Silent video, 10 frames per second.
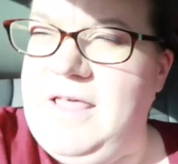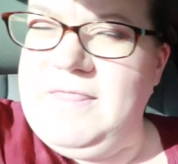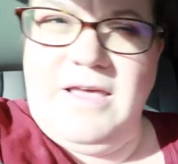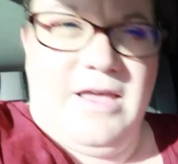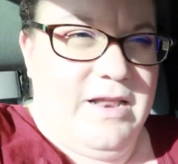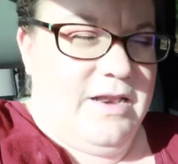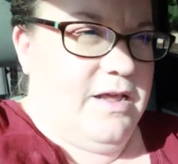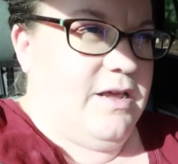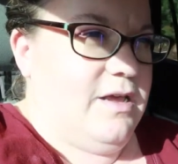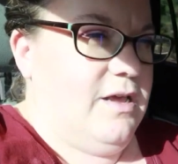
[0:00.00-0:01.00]
And
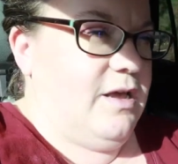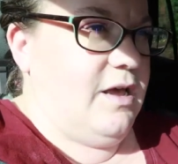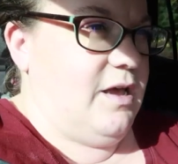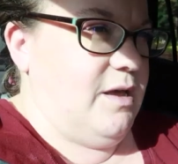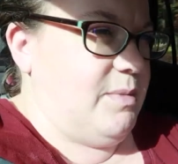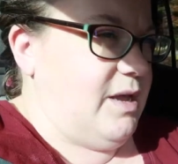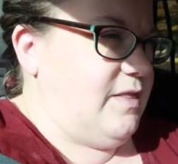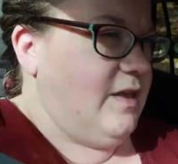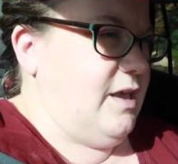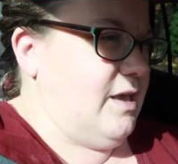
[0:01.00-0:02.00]
then um, I
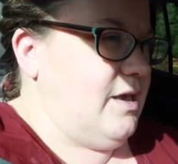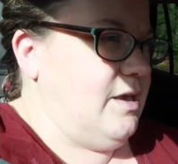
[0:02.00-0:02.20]
think